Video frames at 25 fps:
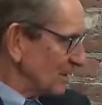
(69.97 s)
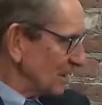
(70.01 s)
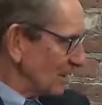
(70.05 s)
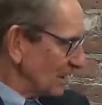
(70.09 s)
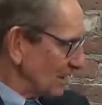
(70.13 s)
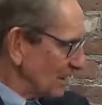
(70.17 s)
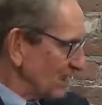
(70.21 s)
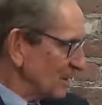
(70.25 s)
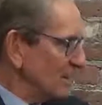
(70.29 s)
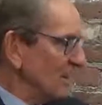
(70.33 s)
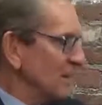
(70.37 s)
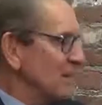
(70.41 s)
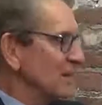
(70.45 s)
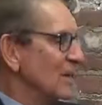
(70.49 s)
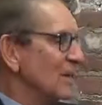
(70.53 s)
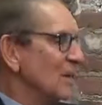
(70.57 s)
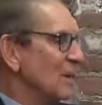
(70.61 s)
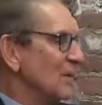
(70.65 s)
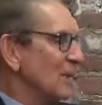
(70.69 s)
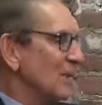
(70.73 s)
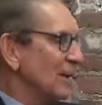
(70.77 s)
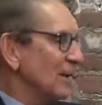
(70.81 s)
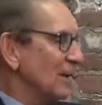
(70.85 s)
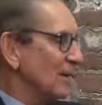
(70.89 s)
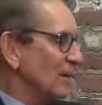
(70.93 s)
Okay,
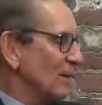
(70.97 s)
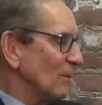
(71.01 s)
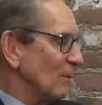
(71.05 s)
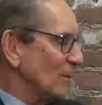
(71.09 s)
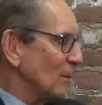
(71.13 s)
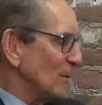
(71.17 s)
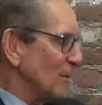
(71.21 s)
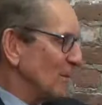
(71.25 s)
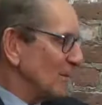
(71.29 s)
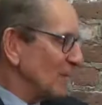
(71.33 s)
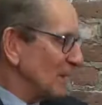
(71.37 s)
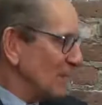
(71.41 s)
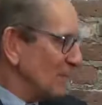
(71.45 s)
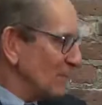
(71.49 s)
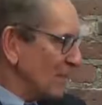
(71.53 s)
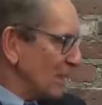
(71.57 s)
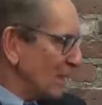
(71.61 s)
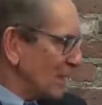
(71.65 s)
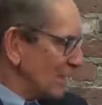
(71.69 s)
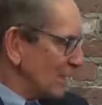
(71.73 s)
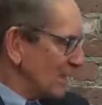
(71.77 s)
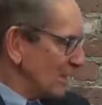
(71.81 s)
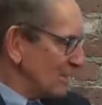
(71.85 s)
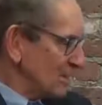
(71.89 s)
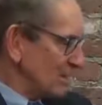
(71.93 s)
but my
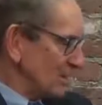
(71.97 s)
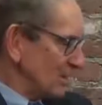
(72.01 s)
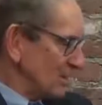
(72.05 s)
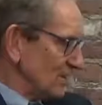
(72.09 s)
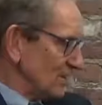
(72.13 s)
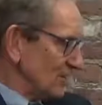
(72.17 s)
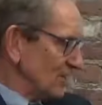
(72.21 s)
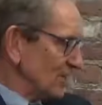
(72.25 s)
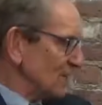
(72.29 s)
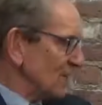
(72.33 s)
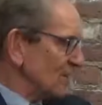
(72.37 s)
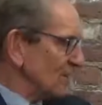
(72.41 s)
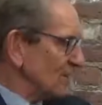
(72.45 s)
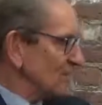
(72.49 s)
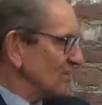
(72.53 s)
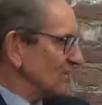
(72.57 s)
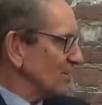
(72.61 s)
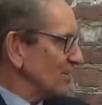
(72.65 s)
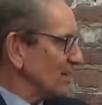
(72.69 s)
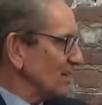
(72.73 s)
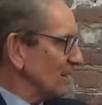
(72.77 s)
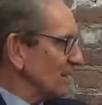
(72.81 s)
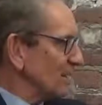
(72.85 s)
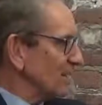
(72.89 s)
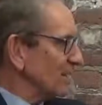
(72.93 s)
main teaching is
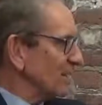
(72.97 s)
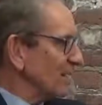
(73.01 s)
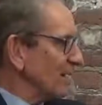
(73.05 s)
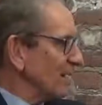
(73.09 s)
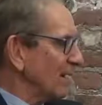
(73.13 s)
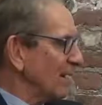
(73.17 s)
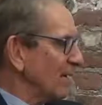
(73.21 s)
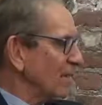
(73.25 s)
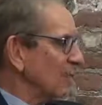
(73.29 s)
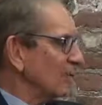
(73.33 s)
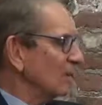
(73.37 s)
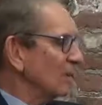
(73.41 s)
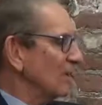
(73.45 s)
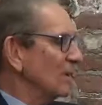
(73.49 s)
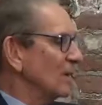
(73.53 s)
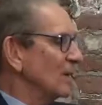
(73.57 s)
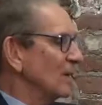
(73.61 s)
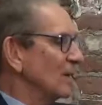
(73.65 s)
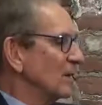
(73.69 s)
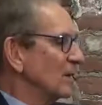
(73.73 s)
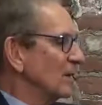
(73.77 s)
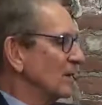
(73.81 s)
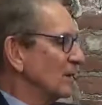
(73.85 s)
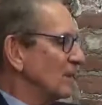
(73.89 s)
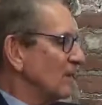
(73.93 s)
about how
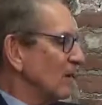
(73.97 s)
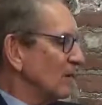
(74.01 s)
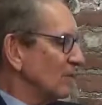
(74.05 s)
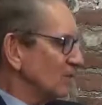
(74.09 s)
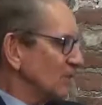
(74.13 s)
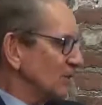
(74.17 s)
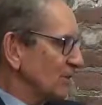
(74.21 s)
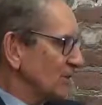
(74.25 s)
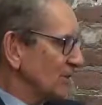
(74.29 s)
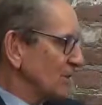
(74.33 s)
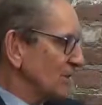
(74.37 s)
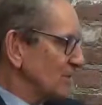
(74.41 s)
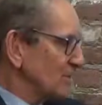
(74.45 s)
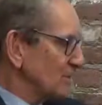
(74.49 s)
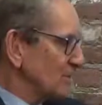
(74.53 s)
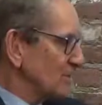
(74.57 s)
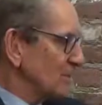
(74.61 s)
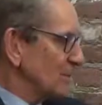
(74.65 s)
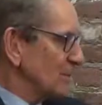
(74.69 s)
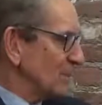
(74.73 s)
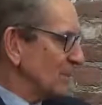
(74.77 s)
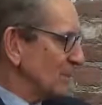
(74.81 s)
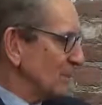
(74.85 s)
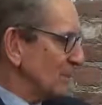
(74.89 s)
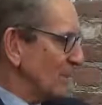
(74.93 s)

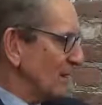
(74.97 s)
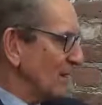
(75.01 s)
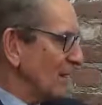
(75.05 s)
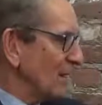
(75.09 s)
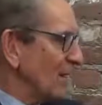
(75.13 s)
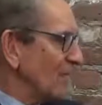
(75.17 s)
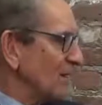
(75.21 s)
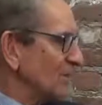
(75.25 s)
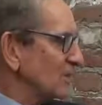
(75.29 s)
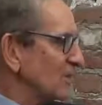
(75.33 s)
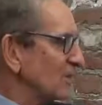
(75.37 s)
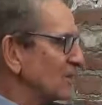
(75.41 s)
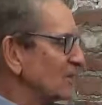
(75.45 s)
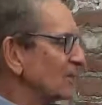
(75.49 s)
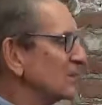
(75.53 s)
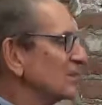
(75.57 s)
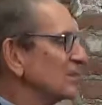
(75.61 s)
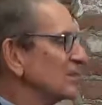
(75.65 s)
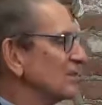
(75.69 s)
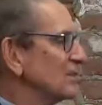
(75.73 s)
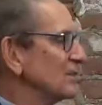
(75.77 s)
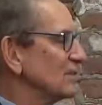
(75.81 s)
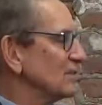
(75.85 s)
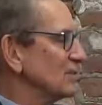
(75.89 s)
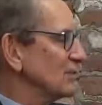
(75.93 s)

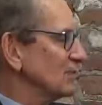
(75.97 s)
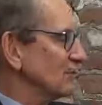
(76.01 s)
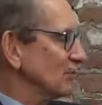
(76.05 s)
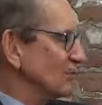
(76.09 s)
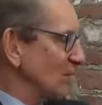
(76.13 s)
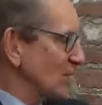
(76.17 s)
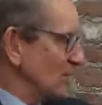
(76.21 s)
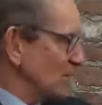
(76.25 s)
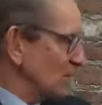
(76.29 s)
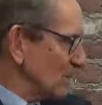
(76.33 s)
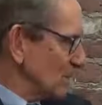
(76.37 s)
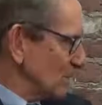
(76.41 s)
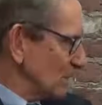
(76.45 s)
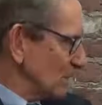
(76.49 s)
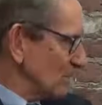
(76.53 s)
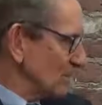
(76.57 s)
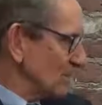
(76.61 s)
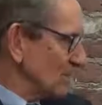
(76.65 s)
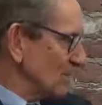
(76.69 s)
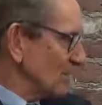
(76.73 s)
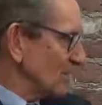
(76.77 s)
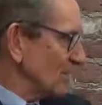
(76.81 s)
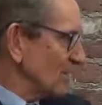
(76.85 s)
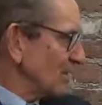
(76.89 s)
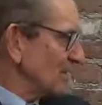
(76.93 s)
alternative
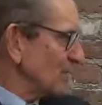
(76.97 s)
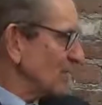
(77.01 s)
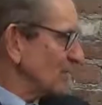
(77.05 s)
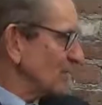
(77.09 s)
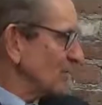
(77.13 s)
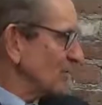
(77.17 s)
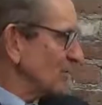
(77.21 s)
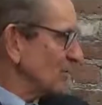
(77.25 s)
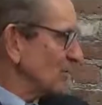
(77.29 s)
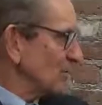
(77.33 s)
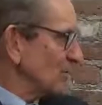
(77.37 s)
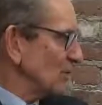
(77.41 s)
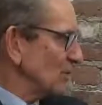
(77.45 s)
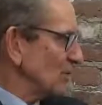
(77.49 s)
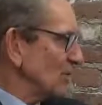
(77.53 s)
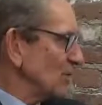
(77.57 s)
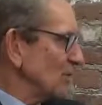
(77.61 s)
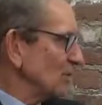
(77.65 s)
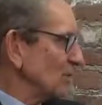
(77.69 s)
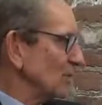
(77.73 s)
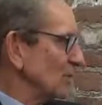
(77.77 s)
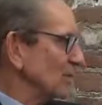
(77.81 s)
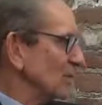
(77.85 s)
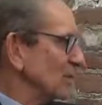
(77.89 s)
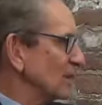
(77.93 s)
treatments are useful
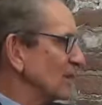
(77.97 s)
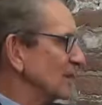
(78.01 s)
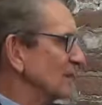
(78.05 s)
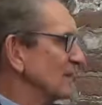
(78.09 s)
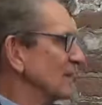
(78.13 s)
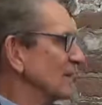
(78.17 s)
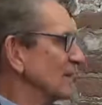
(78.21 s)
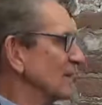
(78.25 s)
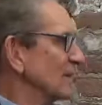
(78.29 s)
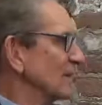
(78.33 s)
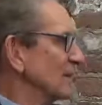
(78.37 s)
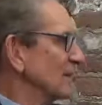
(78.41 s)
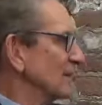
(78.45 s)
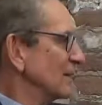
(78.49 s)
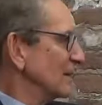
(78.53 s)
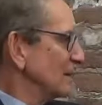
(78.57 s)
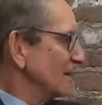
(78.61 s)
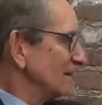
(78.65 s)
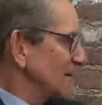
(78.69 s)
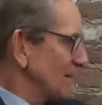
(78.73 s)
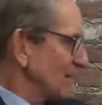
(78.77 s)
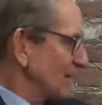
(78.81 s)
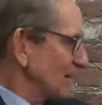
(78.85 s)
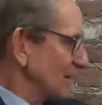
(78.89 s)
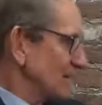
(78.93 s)
for
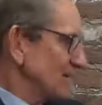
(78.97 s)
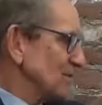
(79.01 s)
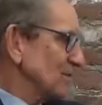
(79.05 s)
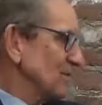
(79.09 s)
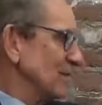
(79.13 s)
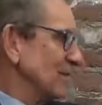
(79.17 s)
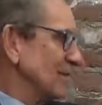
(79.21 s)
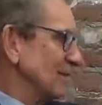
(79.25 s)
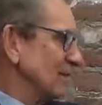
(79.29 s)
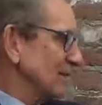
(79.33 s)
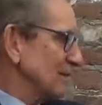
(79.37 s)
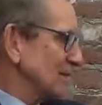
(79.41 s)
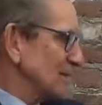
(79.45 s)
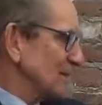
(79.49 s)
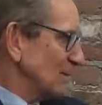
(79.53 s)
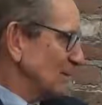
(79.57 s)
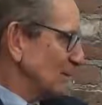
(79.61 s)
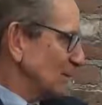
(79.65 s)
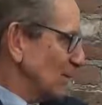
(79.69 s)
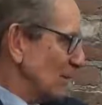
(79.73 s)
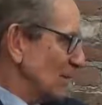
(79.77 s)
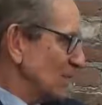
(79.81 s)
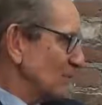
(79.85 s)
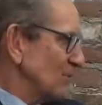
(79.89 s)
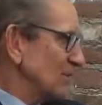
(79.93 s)
things like
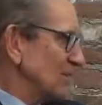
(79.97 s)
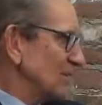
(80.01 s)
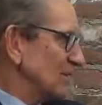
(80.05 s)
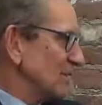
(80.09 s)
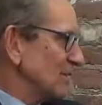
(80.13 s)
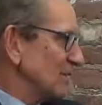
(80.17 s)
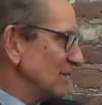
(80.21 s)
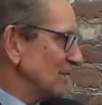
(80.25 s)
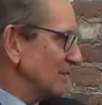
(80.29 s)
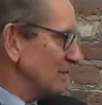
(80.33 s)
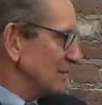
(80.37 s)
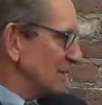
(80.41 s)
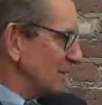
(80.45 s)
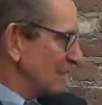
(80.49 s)
depression,